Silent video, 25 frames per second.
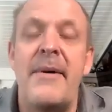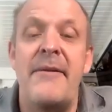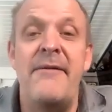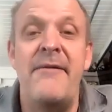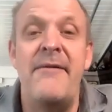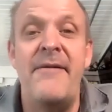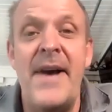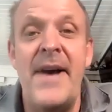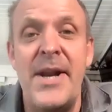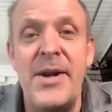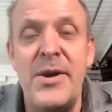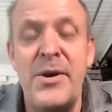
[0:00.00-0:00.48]

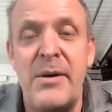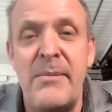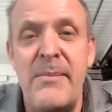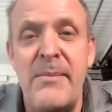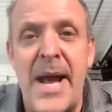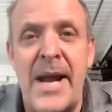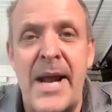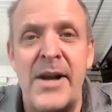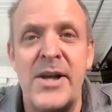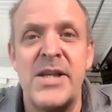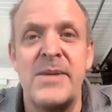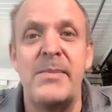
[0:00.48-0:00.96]
vendor
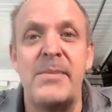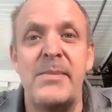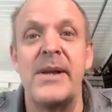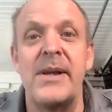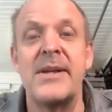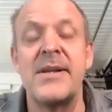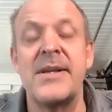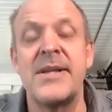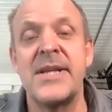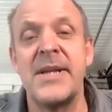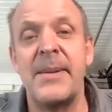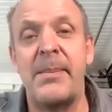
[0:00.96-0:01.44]

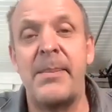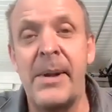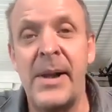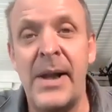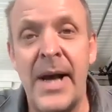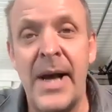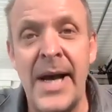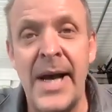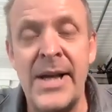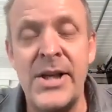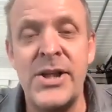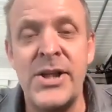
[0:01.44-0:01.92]
management,
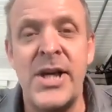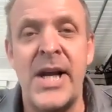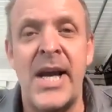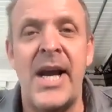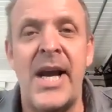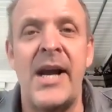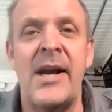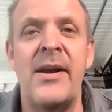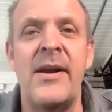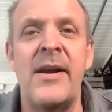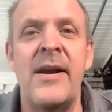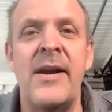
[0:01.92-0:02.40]
supply
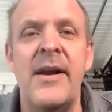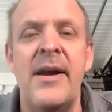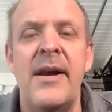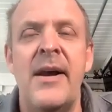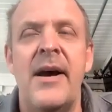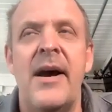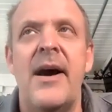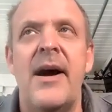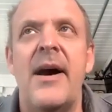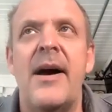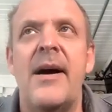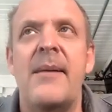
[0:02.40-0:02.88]
chain,
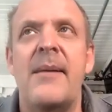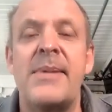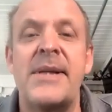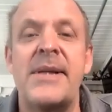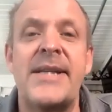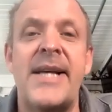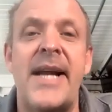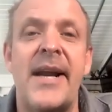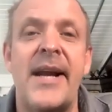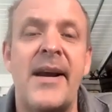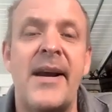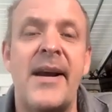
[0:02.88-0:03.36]

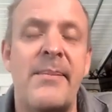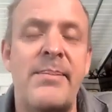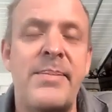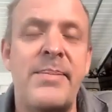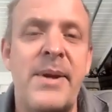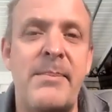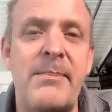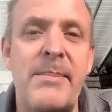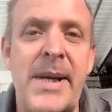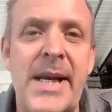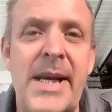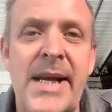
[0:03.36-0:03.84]
setting up
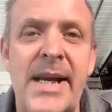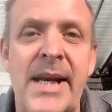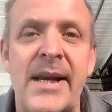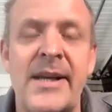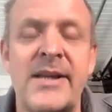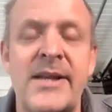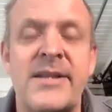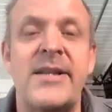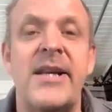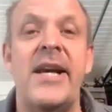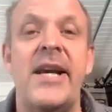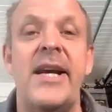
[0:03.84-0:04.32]
the
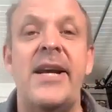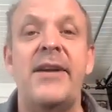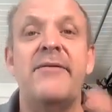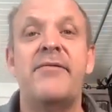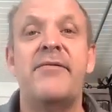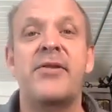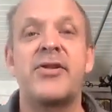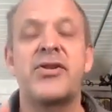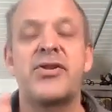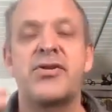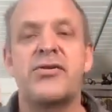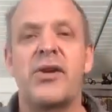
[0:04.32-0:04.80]
meetings, the
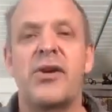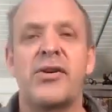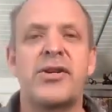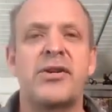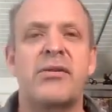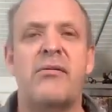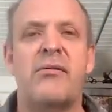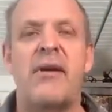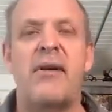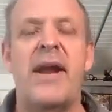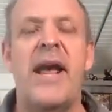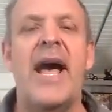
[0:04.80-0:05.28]

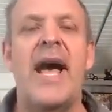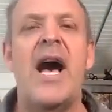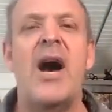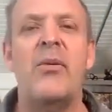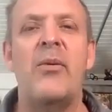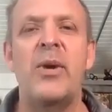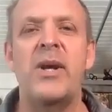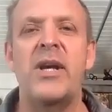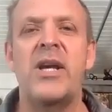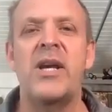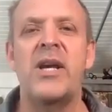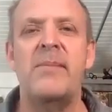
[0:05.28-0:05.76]
infrastructure on how
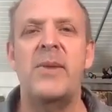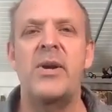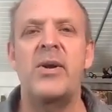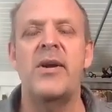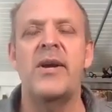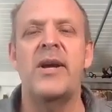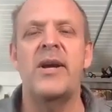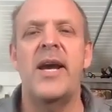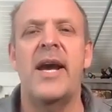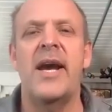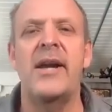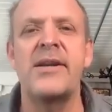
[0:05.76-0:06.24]
we
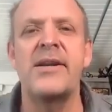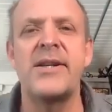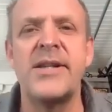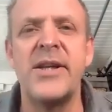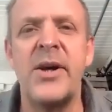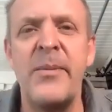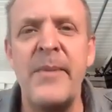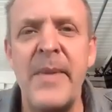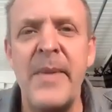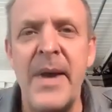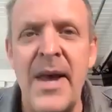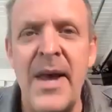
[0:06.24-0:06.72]
communicate.
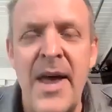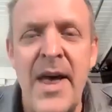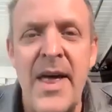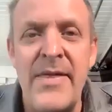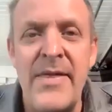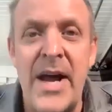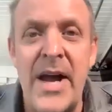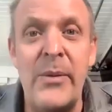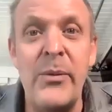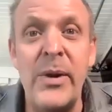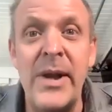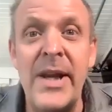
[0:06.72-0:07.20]
So
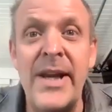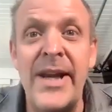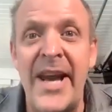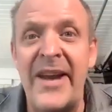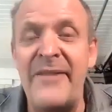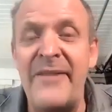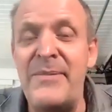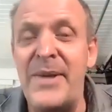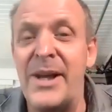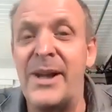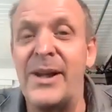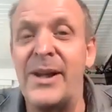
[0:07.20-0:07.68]
that really
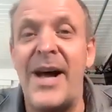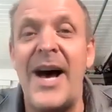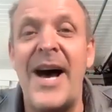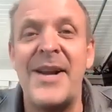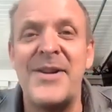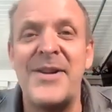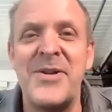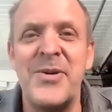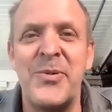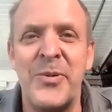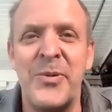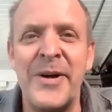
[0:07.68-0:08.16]
gave me a
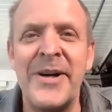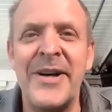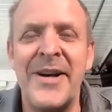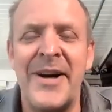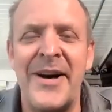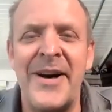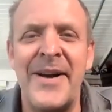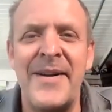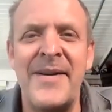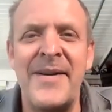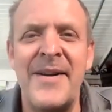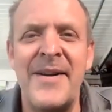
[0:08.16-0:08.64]
lot to work
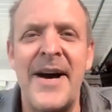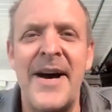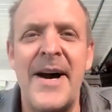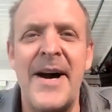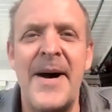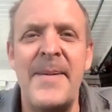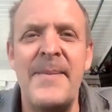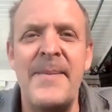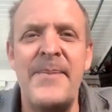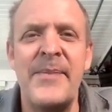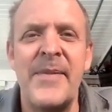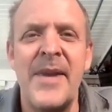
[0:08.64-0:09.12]
on.
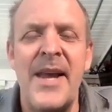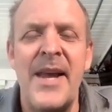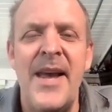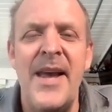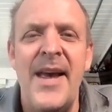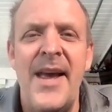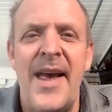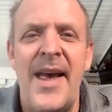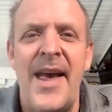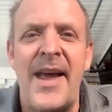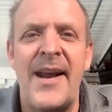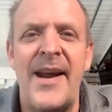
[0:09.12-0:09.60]
And
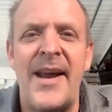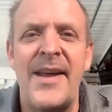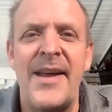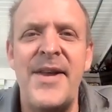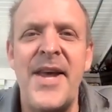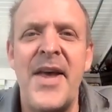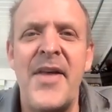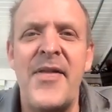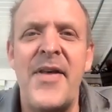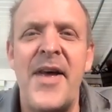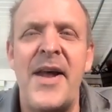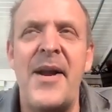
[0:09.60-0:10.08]
I
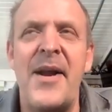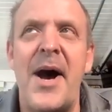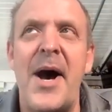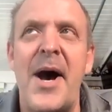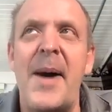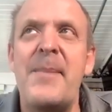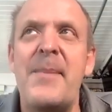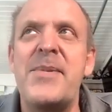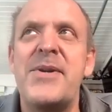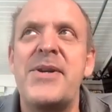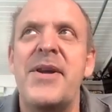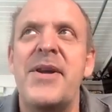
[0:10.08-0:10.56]
think that
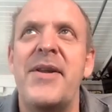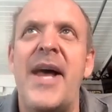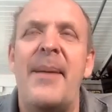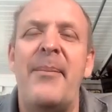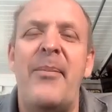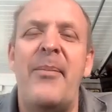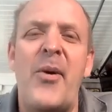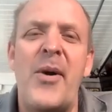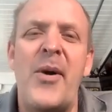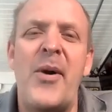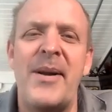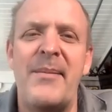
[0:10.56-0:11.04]
up to
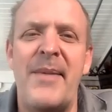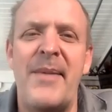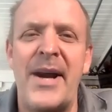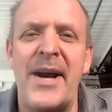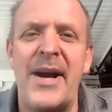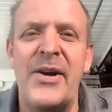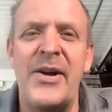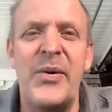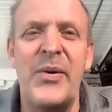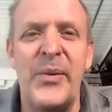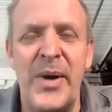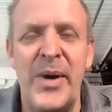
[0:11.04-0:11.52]
that point in
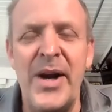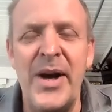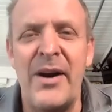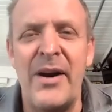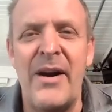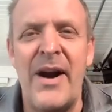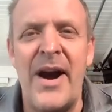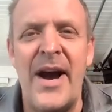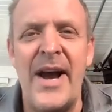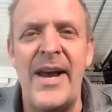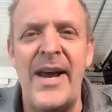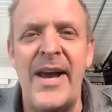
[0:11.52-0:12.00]
my
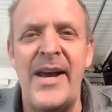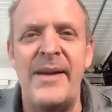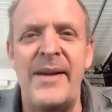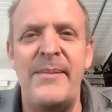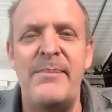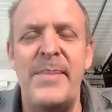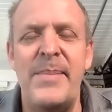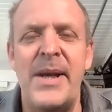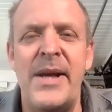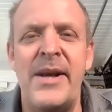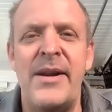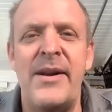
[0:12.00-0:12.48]
career, I
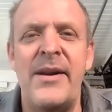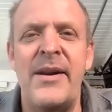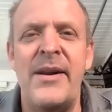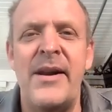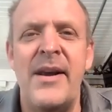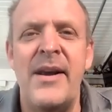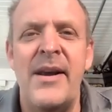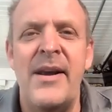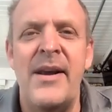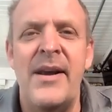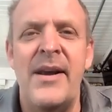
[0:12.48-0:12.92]
had been